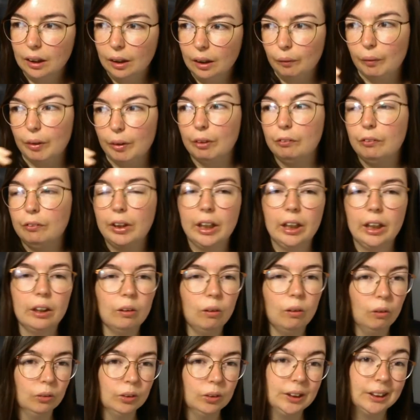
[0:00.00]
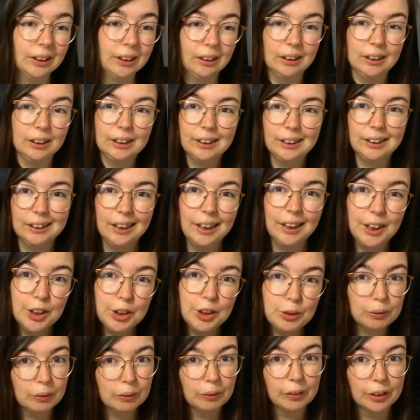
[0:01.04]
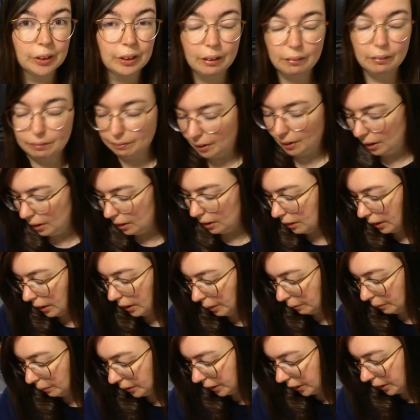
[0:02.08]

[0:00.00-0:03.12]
We were really close to the stage. We weren't that far. It was